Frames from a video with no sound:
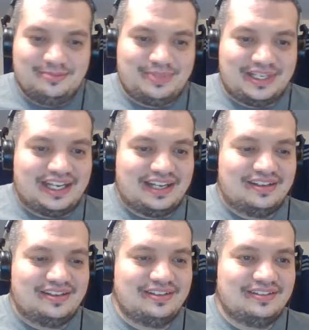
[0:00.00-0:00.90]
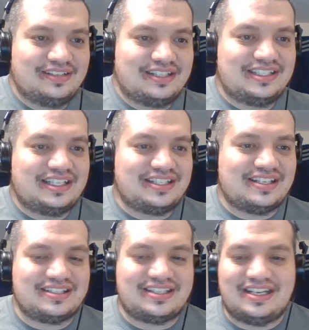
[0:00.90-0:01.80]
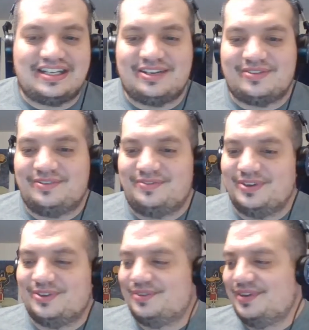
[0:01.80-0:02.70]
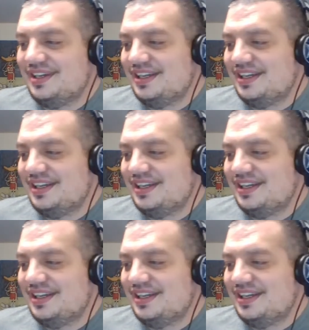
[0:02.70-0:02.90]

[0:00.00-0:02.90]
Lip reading: But yeah, that's just kind of how I feel.